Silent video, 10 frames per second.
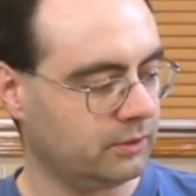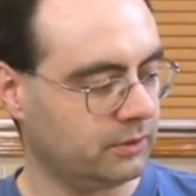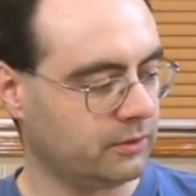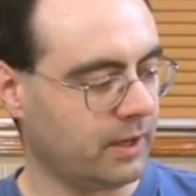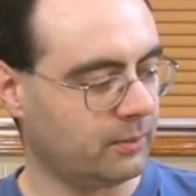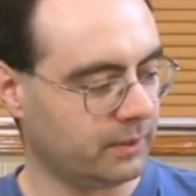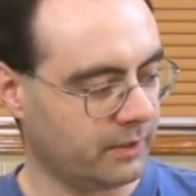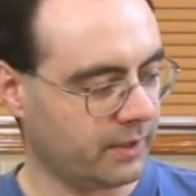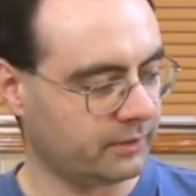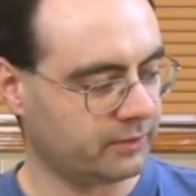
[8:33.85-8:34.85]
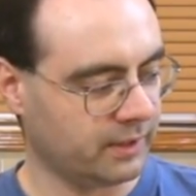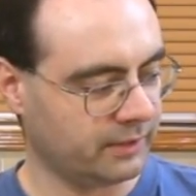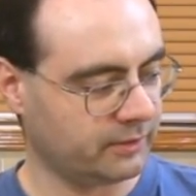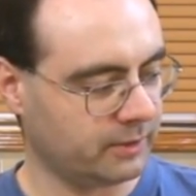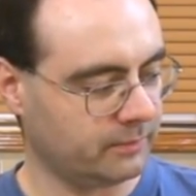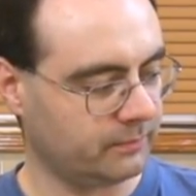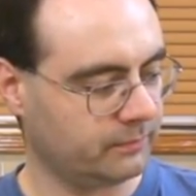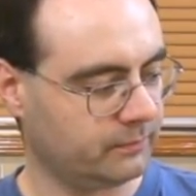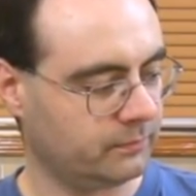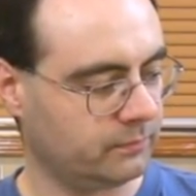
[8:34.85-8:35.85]
can hear that one, how that slides up.
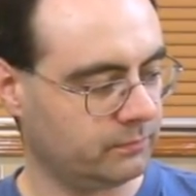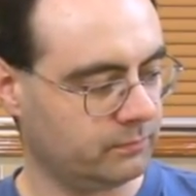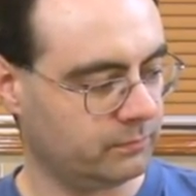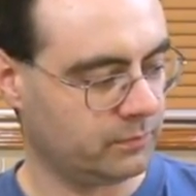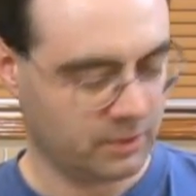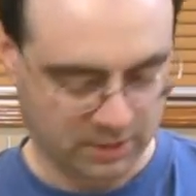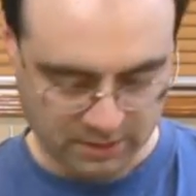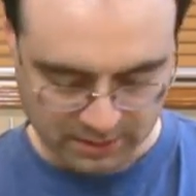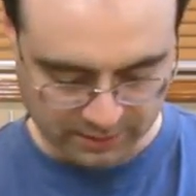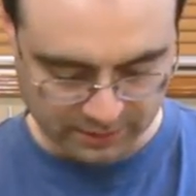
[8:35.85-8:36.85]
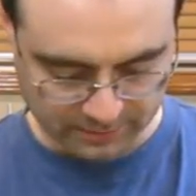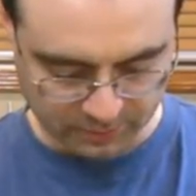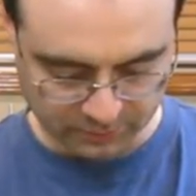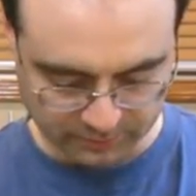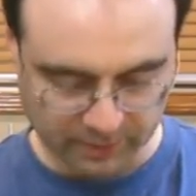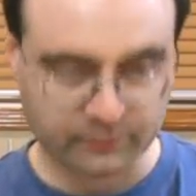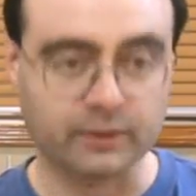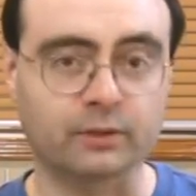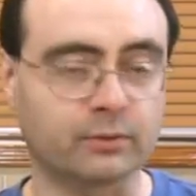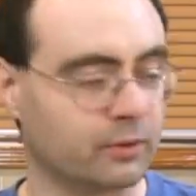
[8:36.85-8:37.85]
And I'm using my
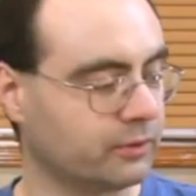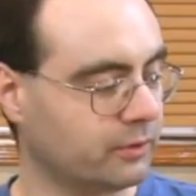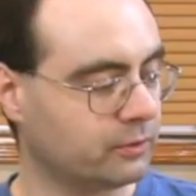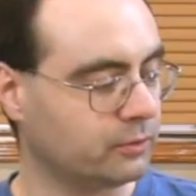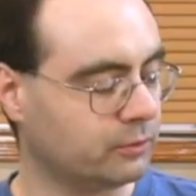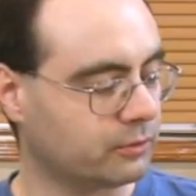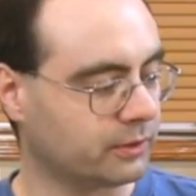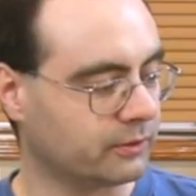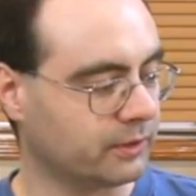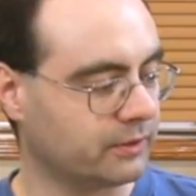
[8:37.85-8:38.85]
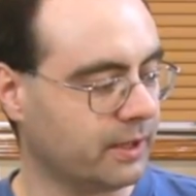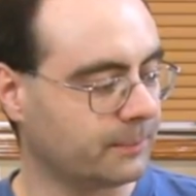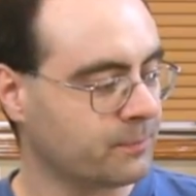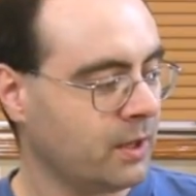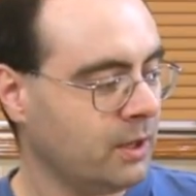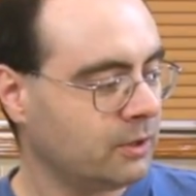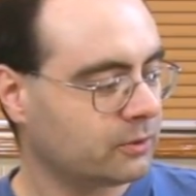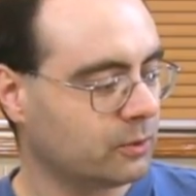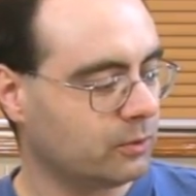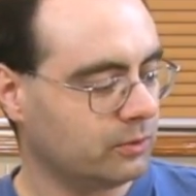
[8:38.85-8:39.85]
finger for those other two strings like that.
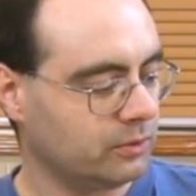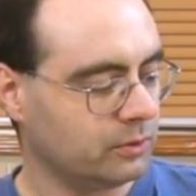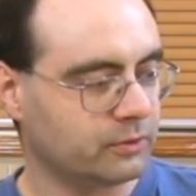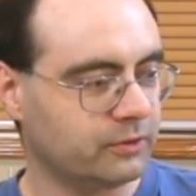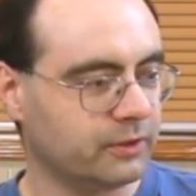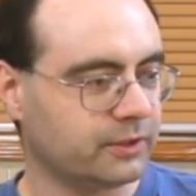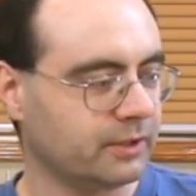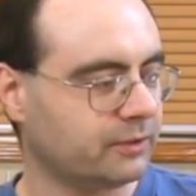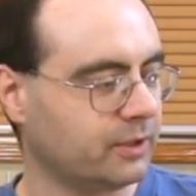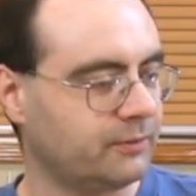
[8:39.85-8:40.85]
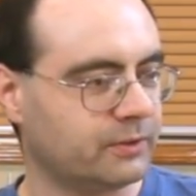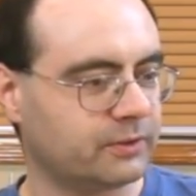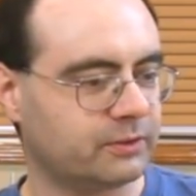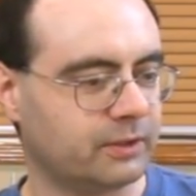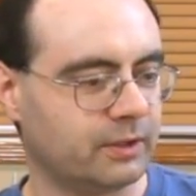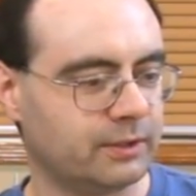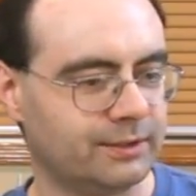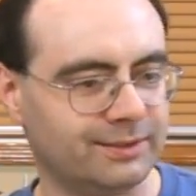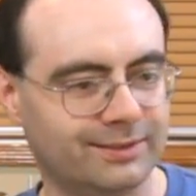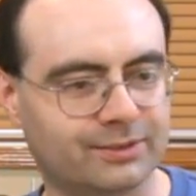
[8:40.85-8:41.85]
So, you know, this kind of stuff is
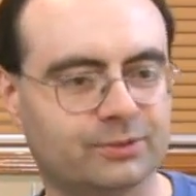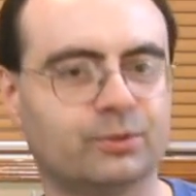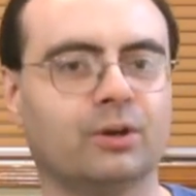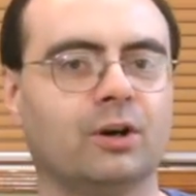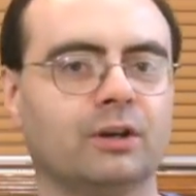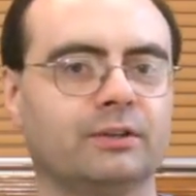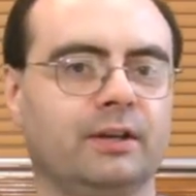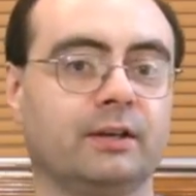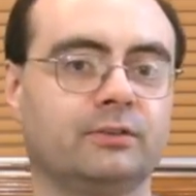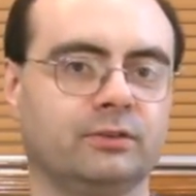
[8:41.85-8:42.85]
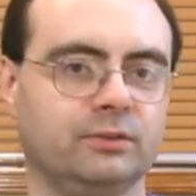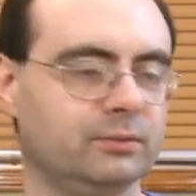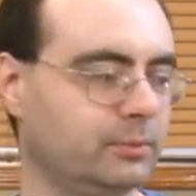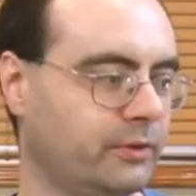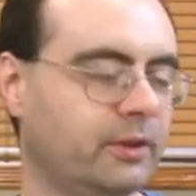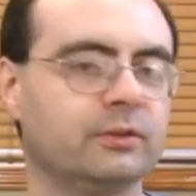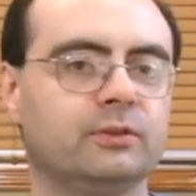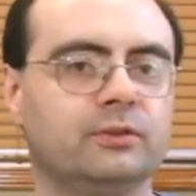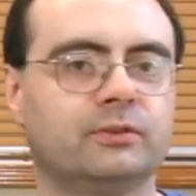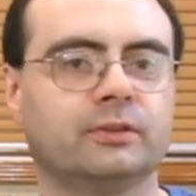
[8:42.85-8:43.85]
uh, it's sort of hard to execute without
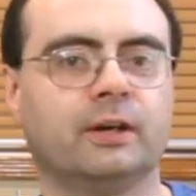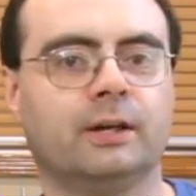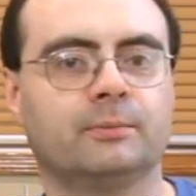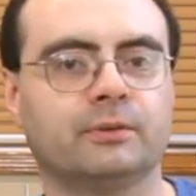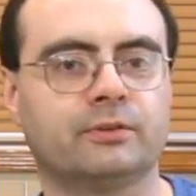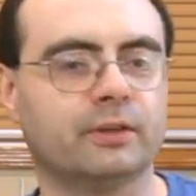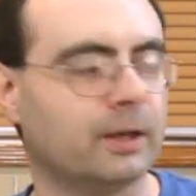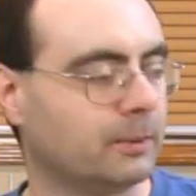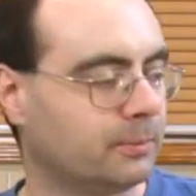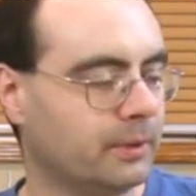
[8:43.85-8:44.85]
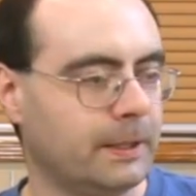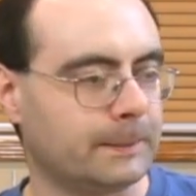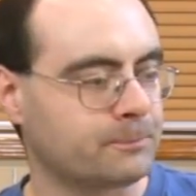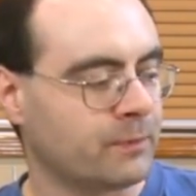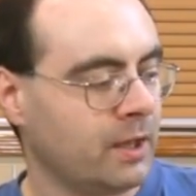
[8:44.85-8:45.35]
using hybrid style playing.